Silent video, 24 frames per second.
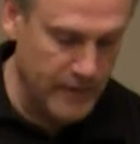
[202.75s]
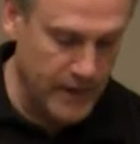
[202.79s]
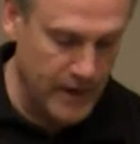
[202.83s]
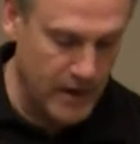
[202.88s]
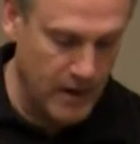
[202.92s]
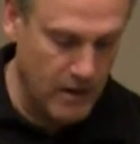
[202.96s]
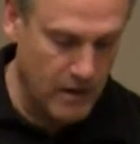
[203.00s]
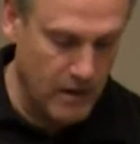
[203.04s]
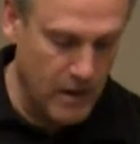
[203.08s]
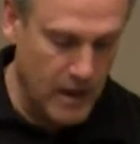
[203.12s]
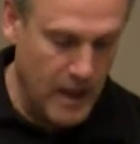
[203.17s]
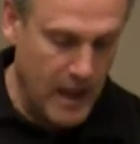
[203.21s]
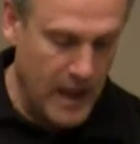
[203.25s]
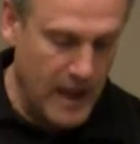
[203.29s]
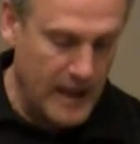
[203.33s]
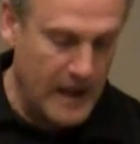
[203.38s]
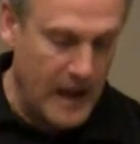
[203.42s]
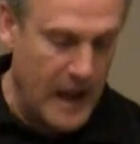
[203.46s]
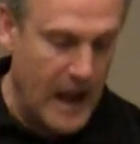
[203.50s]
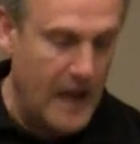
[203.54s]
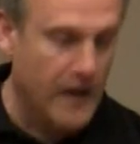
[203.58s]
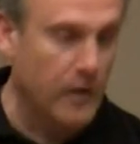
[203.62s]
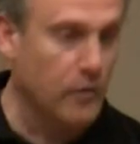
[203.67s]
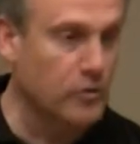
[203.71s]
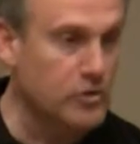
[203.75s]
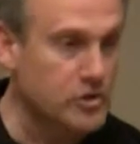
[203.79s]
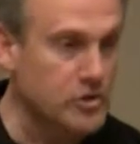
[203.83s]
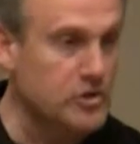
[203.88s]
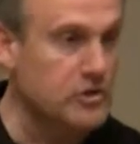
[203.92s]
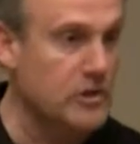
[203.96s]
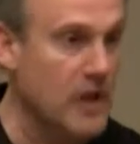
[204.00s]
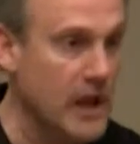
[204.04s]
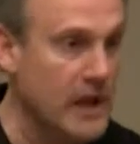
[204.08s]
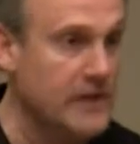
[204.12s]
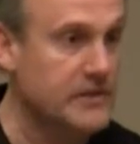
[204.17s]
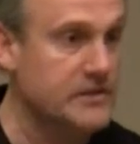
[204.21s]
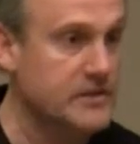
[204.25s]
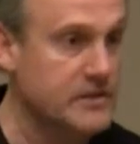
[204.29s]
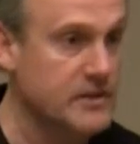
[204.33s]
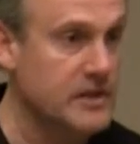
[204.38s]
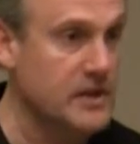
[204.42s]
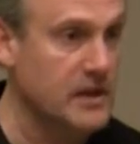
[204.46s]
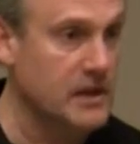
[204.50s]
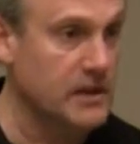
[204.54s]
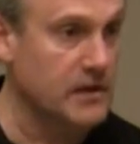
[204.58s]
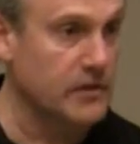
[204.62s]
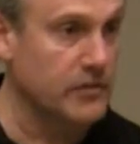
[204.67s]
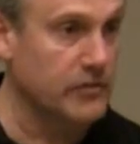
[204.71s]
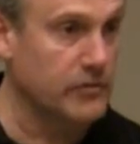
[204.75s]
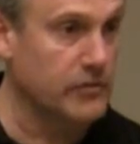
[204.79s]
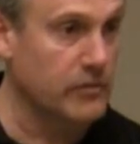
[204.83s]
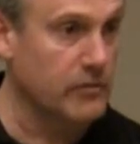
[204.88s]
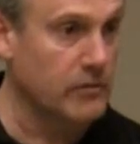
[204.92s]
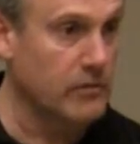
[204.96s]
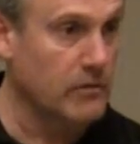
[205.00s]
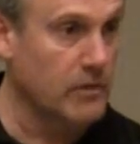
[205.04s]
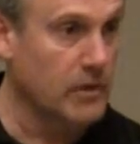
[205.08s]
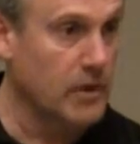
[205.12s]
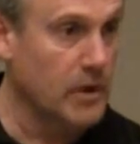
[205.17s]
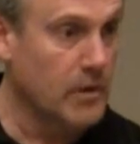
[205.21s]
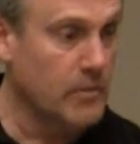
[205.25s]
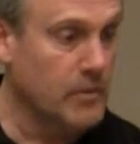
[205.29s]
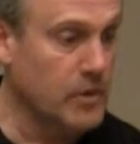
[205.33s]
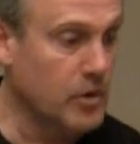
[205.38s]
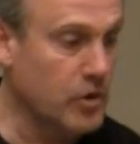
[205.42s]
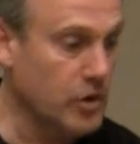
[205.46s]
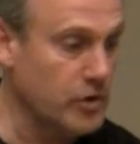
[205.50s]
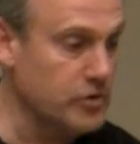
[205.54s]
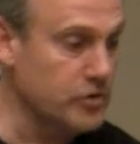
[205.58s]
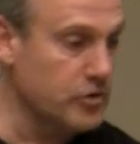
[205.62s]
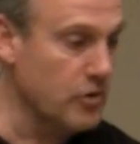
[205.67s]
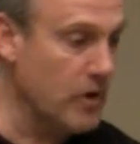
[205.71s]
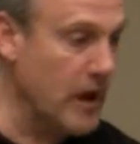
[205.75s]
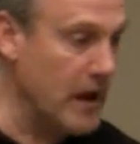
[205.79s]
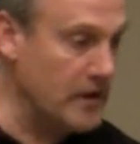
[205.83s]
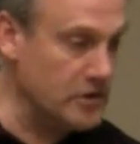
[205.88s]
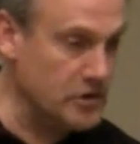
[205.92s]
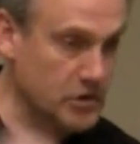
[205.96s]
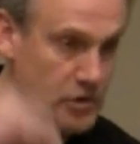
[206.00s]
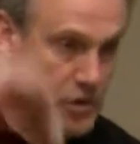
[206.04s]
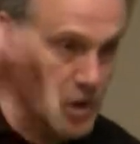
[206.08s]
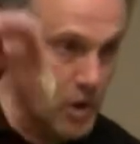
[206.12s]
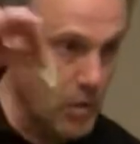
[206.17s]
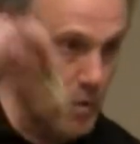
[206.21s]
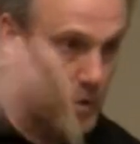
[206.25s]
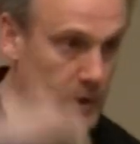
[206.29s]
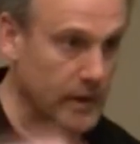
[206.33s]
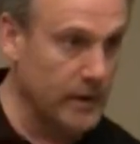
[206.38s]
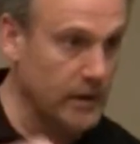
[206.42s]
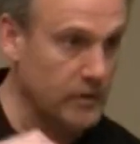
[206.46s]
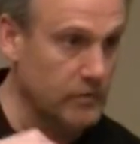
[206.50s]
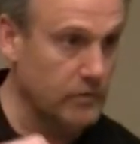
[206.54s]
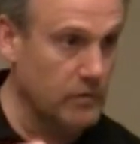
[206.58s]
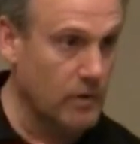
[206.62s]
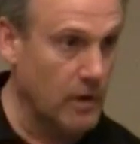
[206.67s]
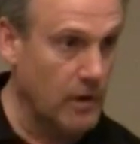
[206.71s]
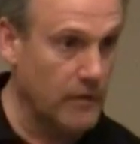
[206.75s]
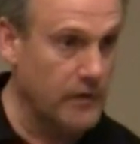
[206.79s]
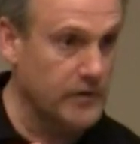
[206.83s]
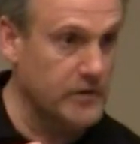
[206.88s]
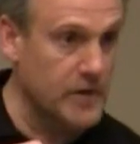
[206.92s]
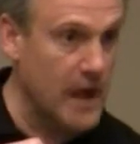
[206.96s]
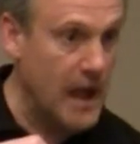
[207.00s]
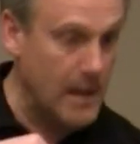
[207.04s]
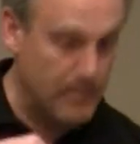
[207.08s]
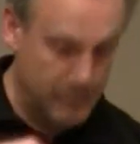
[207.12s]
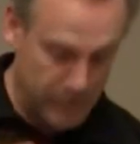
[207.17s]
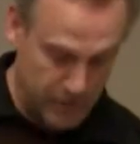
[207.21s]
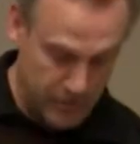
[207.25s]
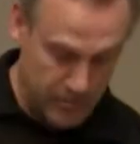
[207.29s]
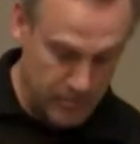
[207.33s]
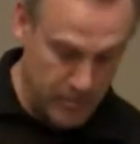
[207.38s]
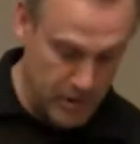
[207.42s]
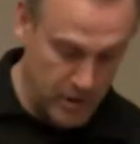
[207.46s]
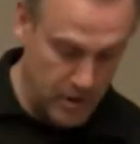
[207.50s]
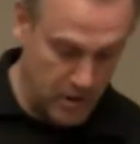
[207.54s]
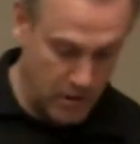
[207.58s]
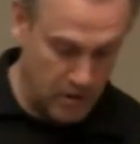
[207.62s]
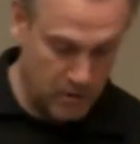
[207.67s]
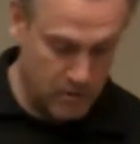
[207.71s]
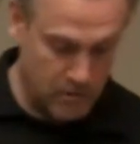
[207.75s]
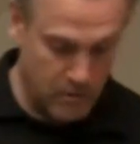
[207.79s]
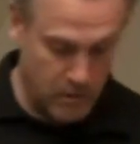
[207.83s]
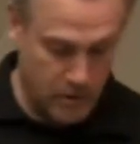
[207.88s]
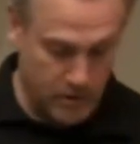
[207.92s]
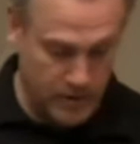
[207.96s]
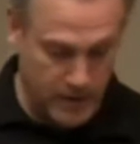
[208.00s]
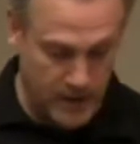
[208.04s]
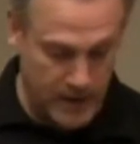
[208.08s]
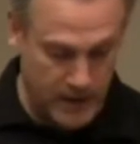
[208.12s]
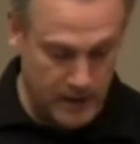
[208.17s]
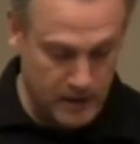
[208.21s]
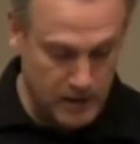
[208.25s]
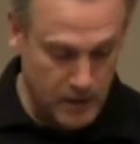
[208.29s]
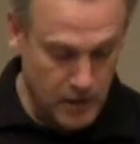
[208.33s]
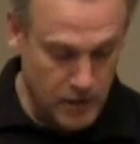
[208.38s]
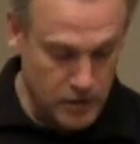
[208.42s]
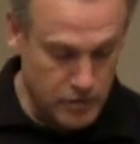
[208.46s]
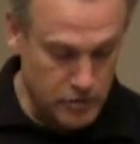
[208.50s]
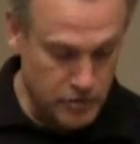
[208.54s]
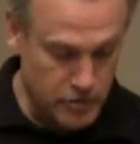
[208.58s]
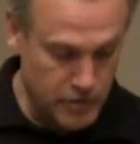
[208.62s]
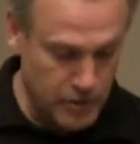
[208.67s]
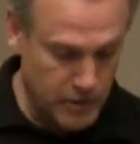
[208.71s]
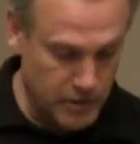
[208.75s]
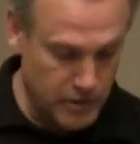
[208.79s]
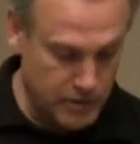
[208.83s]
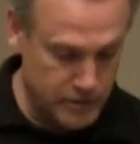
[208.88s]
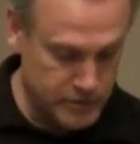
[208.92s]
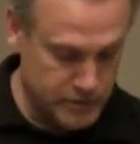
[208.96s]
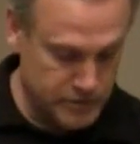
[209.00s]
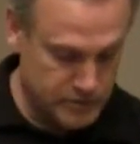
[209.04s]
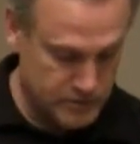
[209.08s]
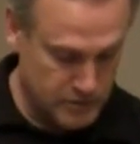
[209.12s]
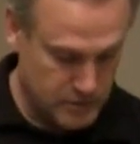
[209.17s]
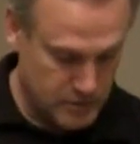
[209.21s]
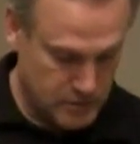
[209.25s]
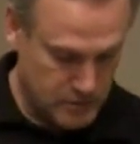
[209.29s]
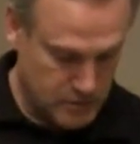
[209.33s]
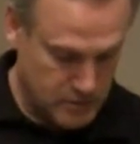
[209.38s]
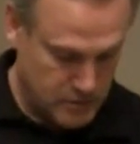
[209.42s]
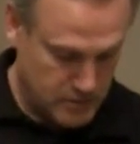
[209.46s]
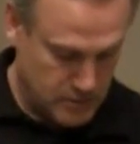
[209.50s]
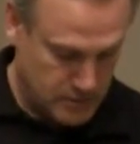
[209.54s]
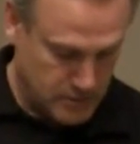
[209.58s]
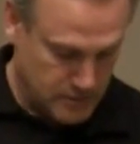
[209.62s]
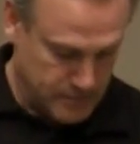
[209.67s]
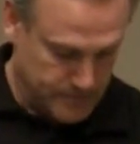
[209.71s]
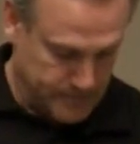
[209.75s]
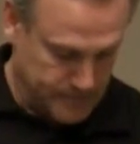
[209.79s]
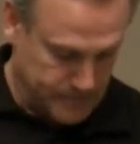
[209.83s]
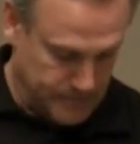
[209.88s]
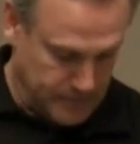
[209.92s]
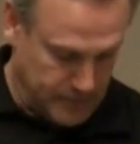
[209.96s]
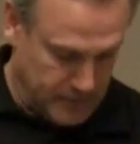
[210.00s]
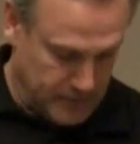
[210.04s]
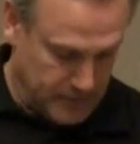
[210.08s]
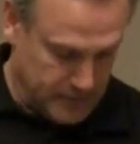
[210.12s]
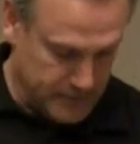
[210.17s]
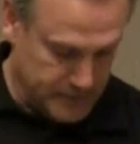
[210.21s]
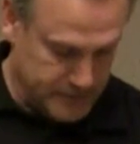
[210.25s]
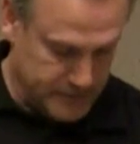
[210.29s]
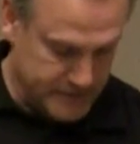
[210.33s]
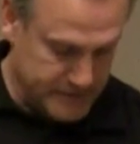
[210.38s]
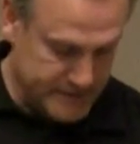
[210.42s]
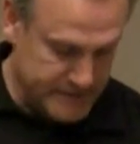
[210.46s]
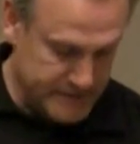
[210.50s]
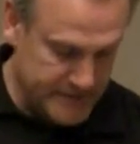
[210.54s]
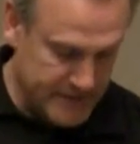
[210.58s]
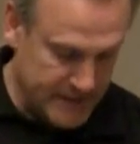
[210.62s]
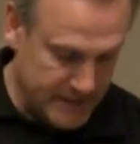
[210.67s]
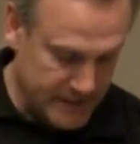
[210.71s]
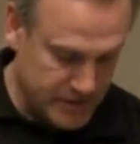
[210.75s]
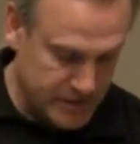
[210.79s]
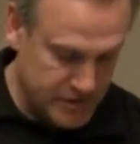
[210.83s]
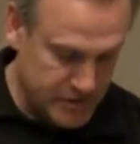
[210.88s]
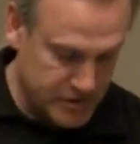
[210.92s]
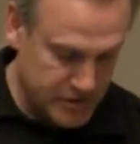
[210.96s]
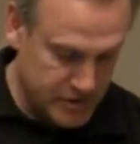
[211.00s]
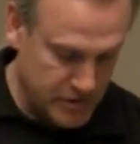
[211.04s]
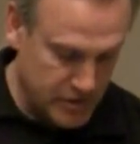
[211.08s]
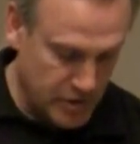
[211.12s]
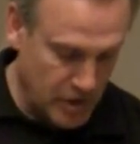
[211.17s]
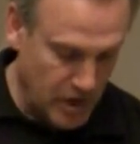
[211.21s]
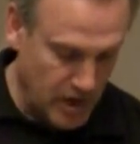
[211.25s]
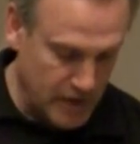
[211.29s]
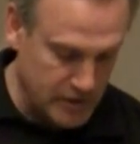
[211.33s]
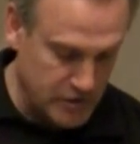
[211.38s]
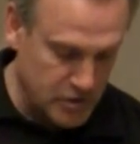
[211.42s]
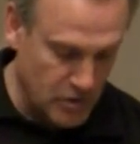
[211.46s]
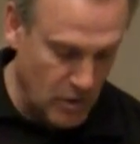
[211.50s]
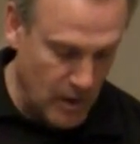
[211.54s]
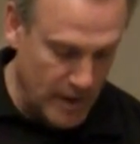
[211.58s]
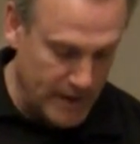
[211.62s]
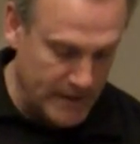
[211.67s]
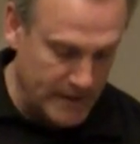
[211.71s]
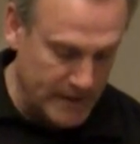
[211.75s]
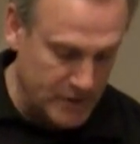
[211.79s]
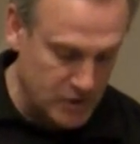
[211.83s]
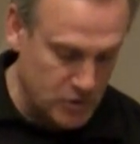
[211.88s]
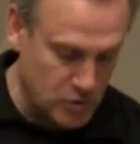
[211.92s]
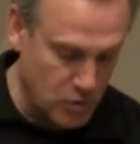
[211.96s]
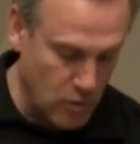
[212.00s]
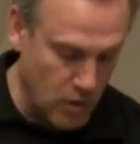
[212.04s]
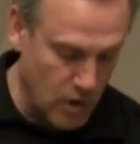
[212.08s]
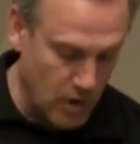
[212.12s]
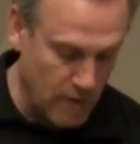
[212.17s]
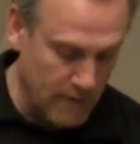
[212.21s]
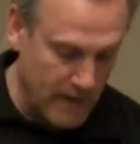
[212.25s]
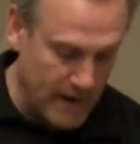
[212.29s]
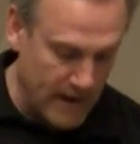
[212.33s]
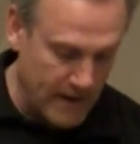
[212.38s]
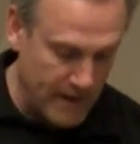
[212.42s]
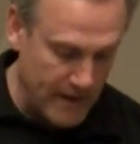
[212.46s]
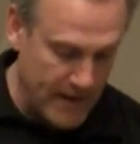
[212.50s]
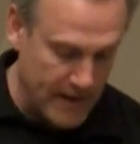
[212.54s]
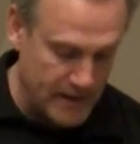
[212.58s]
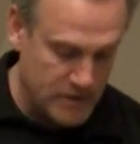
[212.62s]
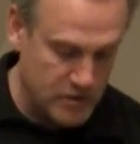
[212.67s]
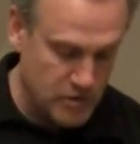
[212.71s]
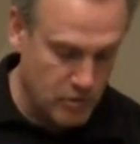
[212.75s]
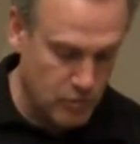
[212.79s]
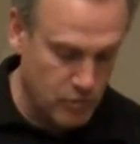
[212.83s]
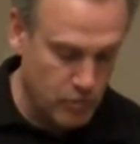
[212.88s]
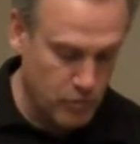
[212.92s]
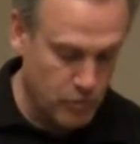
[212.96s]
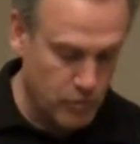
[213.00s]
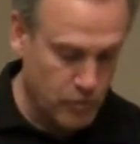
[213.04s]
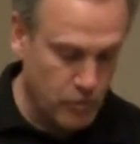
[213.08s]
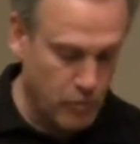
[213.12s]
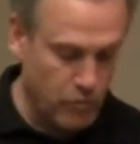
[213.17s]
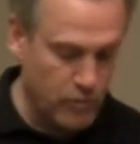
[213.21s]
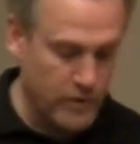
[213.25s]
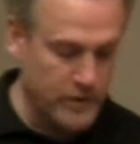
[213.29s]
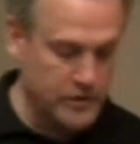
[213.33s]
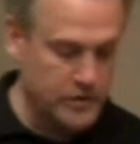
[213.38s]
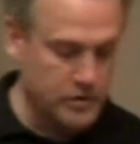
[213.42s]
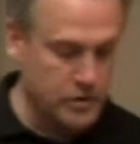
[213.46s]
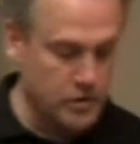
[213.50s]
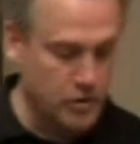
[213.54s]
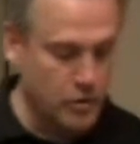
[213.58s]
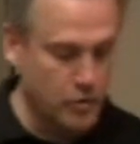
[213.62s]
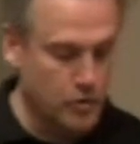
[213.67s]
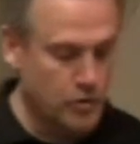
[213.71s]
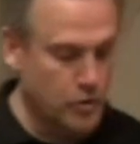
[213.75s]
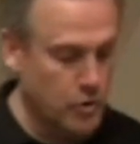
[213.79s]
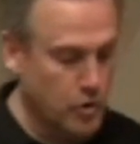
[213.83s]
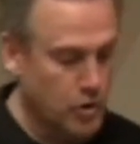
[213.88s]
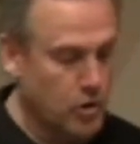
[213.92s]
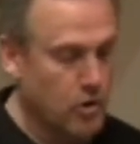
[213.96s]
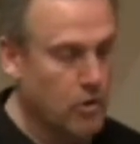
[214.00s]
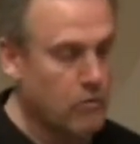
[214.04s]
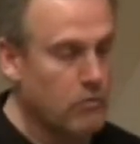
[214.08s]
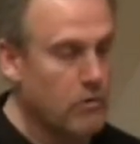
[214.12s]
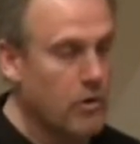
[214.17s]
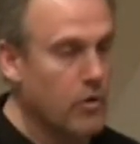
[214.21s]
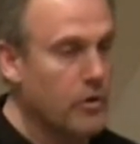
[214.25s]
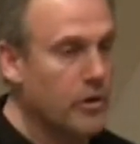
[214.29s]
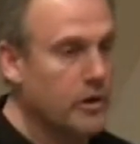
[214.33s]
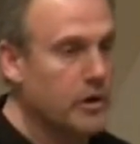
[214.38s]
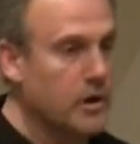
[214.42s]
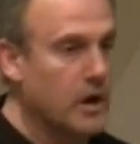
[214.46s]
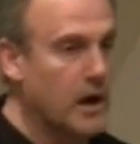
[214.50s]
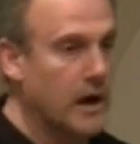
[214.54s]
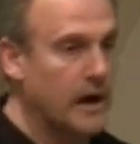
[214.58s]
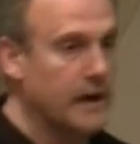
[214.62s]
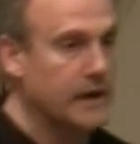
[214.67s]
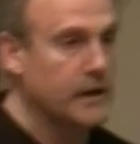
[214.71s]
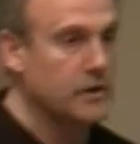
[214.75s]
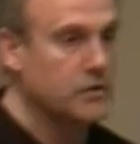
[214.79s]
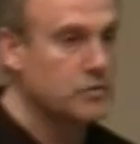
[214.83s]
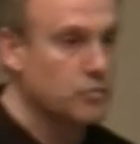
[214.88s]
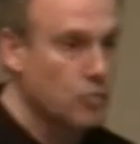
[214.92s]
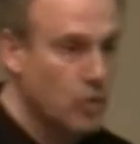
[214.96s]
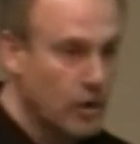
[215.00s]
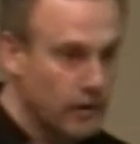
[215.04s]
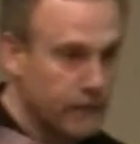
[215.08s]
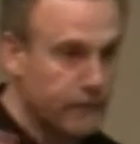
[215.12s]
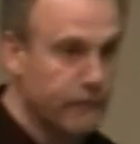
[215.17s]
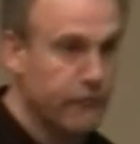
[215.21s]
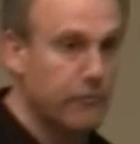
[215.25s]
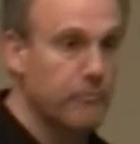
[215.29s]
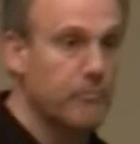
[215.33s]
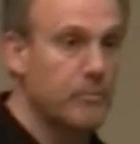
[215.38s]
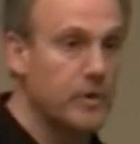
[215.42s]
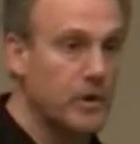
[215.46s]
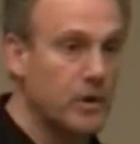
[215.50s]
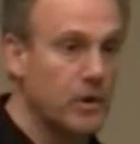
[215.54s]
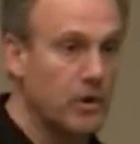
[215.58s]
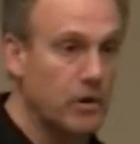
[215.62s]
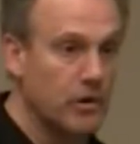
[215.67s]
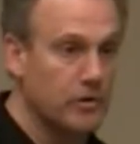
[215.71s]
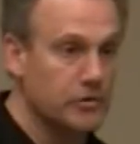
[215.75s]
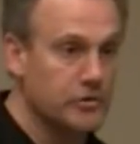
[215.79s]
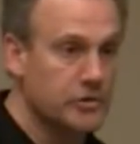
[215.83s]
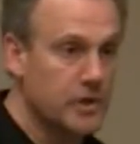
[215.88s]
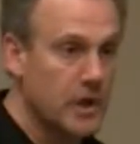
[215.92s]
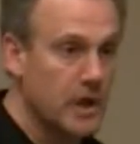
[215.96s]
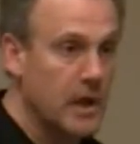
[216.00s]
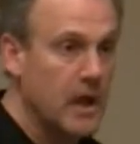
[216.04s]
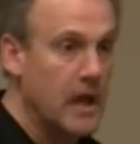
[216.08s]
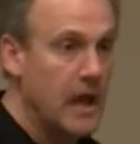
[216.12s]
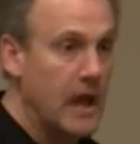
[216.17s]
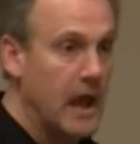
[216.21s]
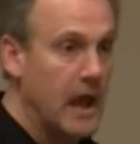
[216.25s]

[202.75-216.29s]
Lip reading: in there. And I don't slice these because they're actually going in on the top of the beer. Okay, so there's 6 cuts, so I can get 12 out of that. So the reason you would do a Corona cut is one for beers,